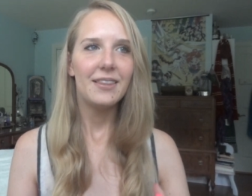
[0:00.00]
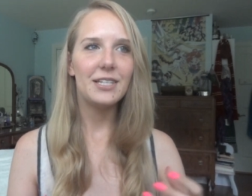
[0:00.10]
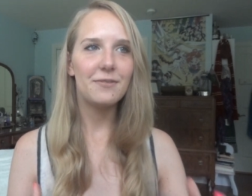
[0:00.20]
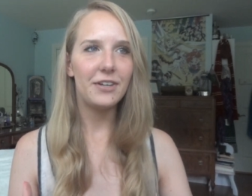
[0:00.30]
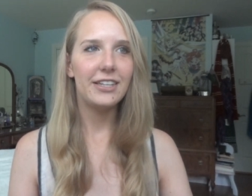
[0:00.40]

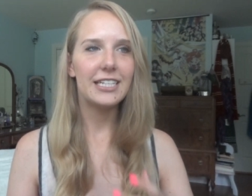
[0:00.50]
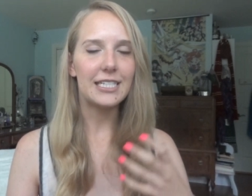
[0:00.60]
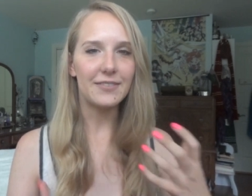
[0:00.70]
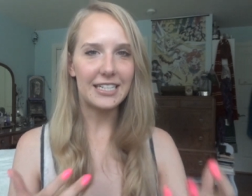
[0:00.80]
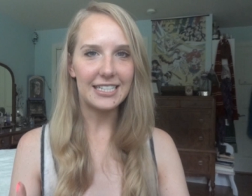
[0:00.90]
this
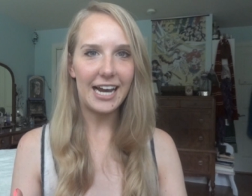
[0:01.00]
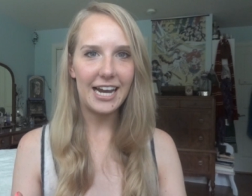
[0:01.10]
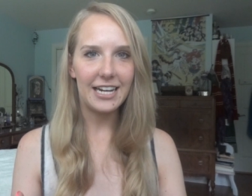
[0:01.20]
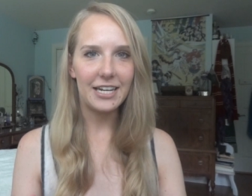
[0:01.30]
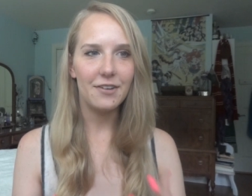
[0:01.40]
feelings of
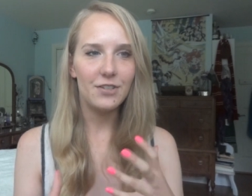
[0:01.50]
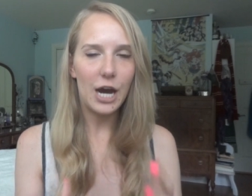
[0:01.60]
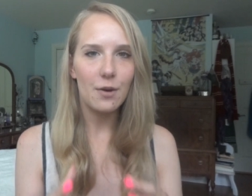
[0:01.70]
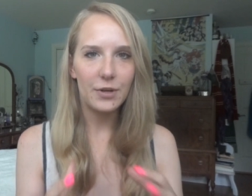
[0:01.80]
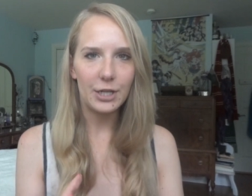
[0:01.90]
anxiety of
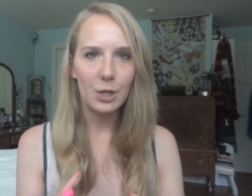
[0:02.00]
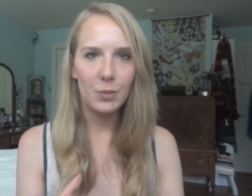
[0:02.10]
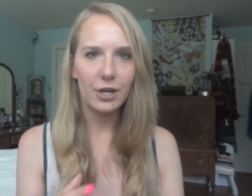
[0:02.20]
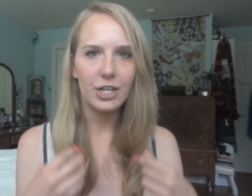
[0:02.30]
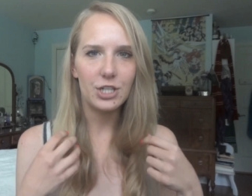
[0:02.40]
not reading a
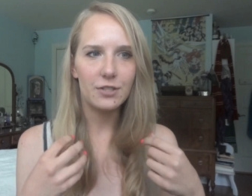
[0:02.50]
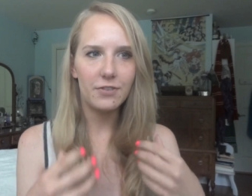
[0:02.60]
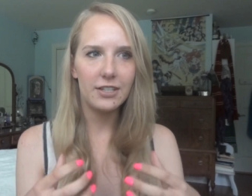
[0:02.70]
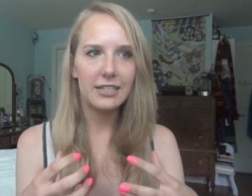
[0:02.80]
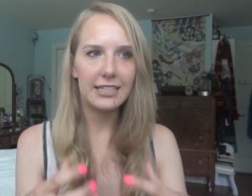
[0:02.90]
book and just
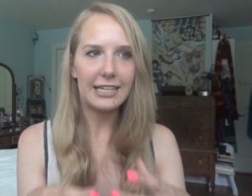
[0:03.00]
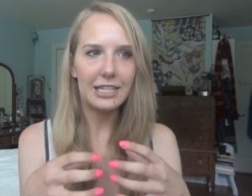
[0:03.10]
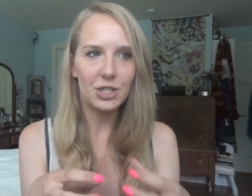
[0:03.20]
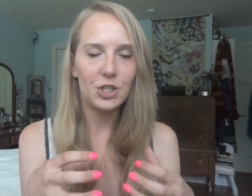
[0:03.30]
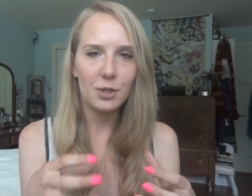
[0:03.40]
feeling like
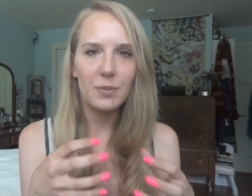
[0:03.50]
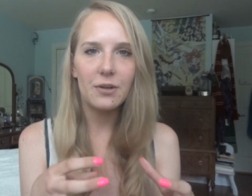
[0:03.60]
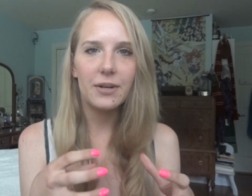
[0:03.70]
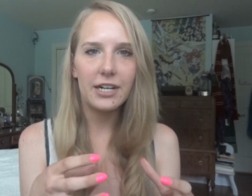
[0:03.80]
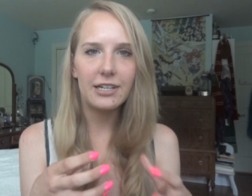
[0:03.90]
they should
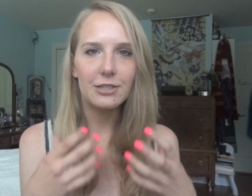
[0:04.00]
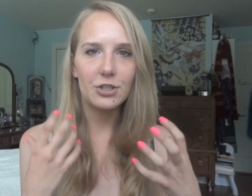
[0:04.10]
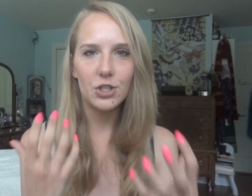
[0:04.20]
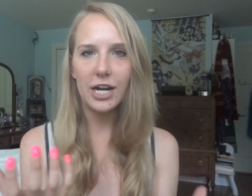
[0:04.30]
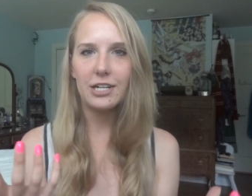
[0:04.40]
be reading, so
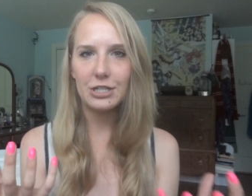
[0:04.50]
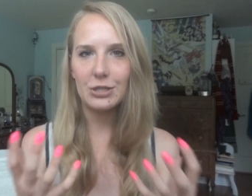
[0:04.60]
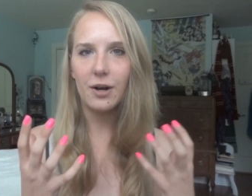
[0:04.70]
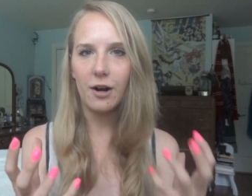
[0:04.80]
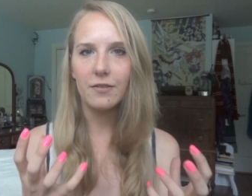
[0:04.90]
they're trying to
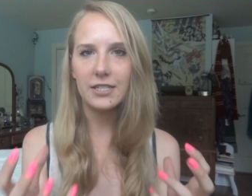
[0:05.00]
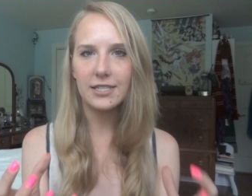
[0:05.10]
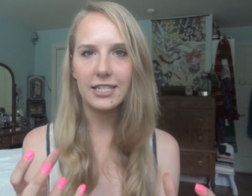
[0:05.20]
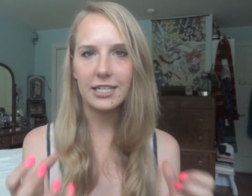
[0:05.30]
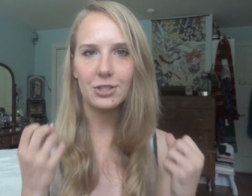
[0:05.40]
do all of
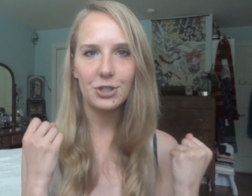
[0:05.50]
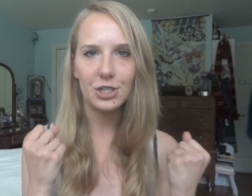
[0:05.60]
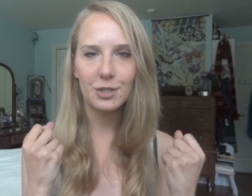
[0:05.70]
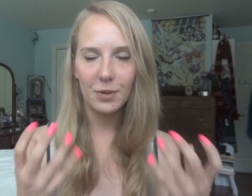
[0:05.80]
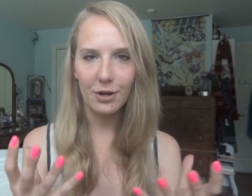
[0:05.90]
these things to
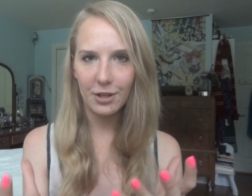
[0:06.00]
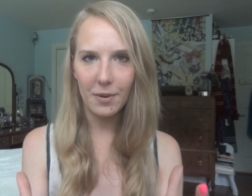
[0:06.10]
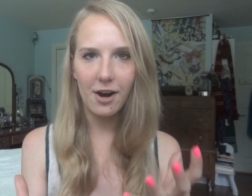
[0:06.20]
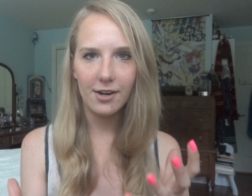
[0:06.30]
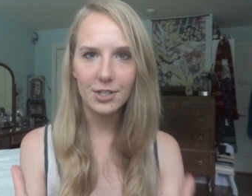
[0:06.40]
just spur them
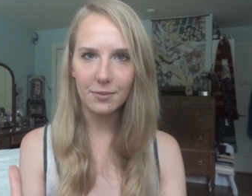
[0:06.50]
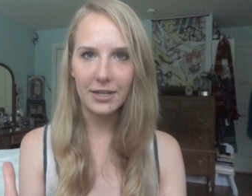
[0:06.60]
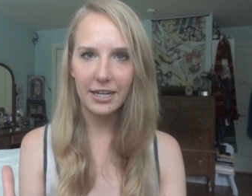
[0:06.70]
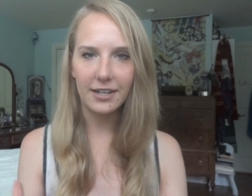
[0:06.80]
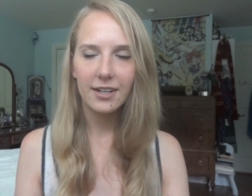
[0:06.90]
on to
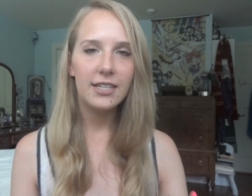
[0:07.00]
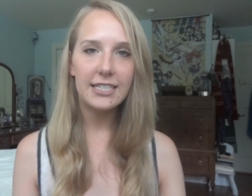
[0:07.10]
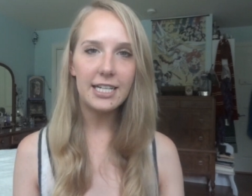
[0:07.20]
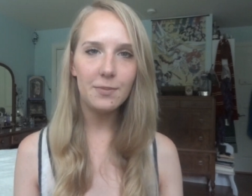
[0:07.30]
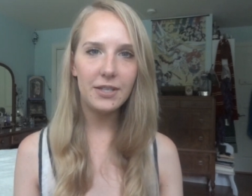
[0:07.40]
read. This
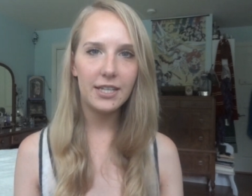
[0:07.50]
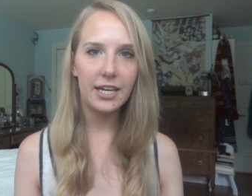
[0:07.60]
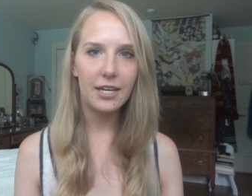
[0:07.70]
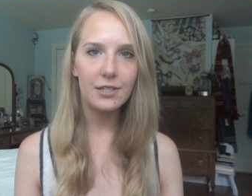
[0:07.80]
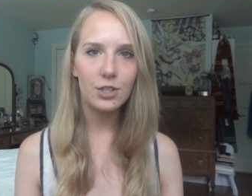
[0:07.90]
hasn't been the
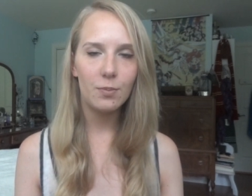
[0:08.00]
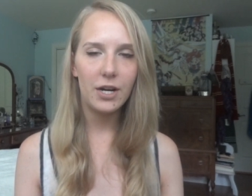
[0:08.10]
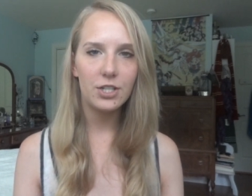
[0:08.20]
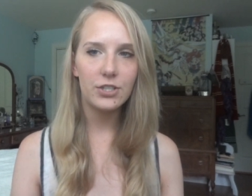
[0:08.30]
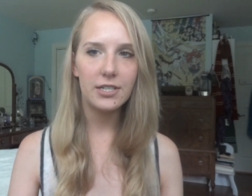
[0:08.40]
case so
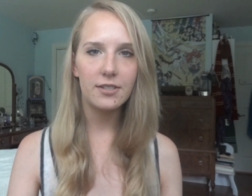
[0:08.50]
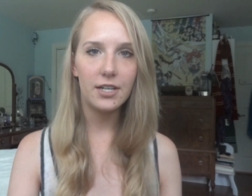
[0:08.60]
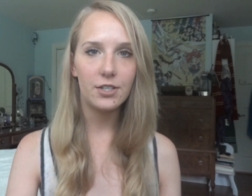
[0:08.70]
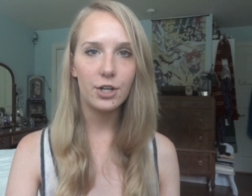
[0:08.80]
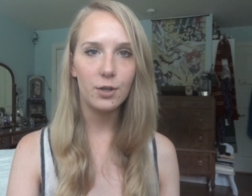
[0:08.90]
much since
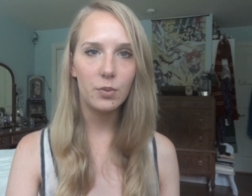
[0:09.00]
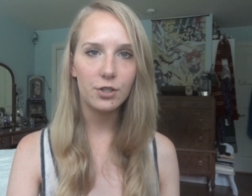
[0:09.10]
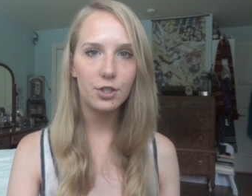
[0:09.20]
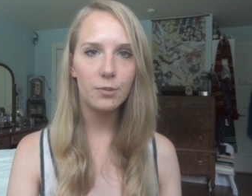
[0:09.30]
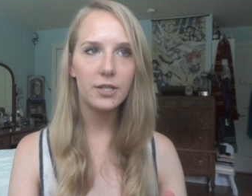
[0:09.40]
I started
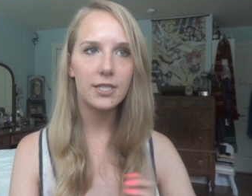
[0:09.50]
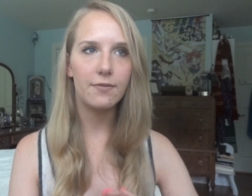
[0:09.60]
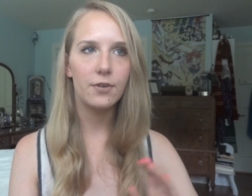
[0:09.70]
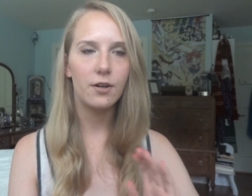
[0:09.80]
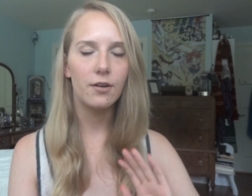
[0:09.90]
BookTube,
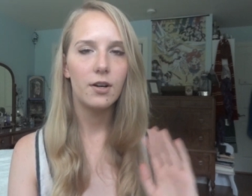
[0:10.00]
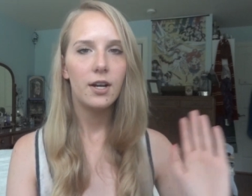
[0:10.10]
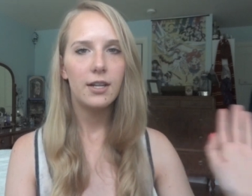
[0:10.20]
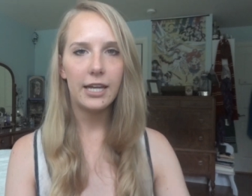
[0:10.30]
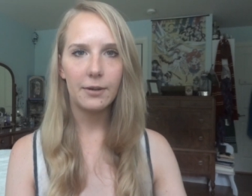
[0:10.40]
except for
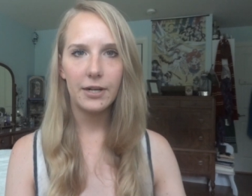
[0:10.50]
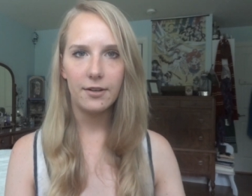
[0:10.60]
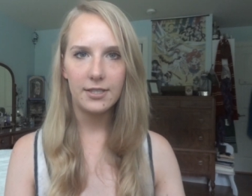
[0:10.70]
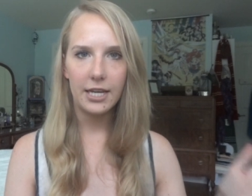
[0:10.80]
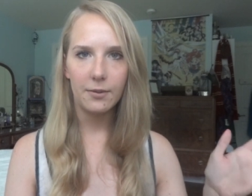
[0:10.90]
like when I
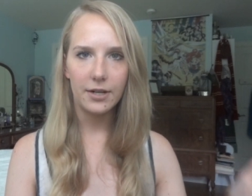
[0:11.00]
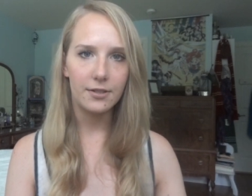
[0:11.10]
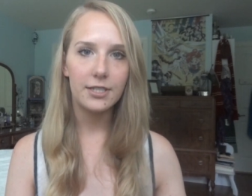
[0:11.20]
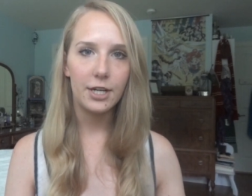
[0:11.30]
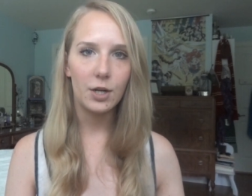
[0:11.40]
was saying when I
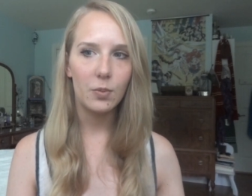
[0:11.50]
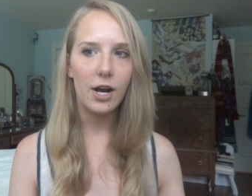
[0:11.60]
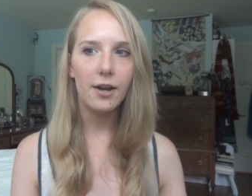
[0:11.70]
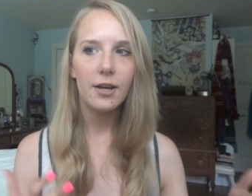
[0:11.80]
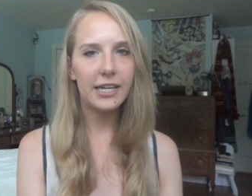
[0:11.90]
was studying
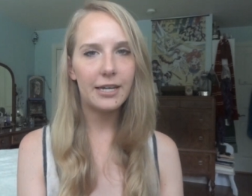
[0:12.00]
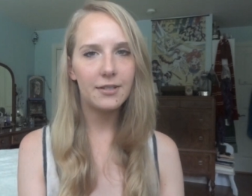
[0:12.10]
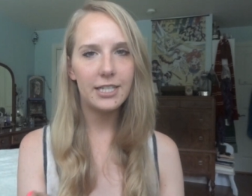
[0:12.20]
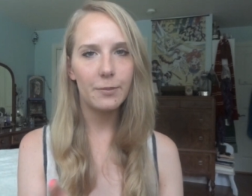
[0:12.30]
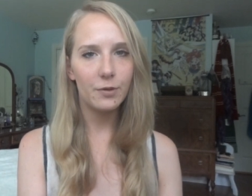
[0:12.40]
abroad. Like I
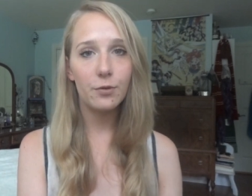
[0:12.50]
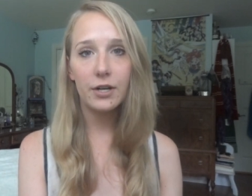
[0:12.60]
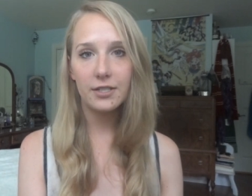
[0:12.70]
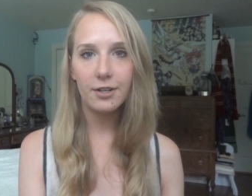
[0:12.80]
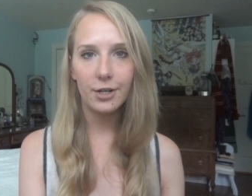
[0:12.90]
was saying,
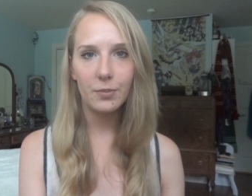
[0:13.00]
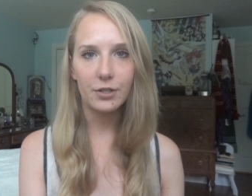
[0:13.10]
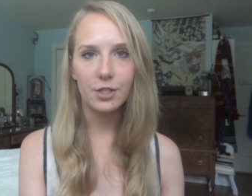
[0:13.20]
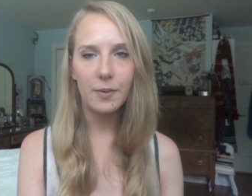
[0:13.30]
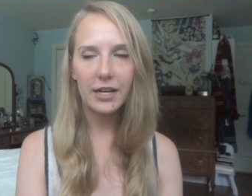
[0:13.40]
before I started
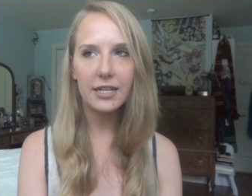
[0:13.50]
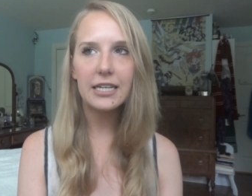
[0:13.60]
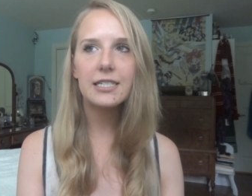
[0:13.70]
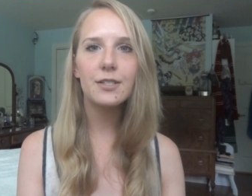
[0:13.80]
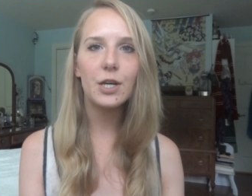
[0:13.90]
BookTube, I could
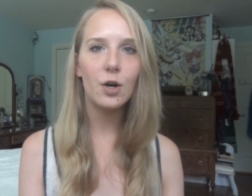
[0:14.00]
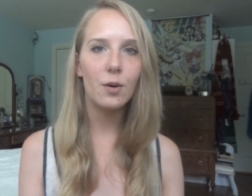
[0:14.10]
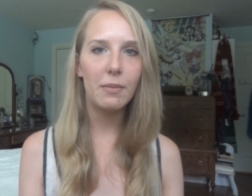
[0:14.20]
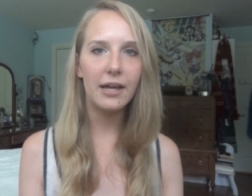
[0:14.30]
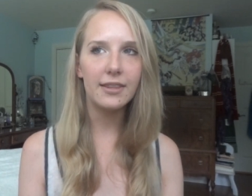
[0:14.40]
easily go
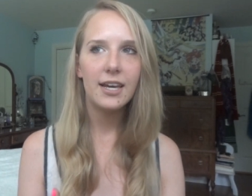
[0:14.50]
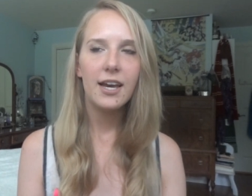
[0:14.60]
a month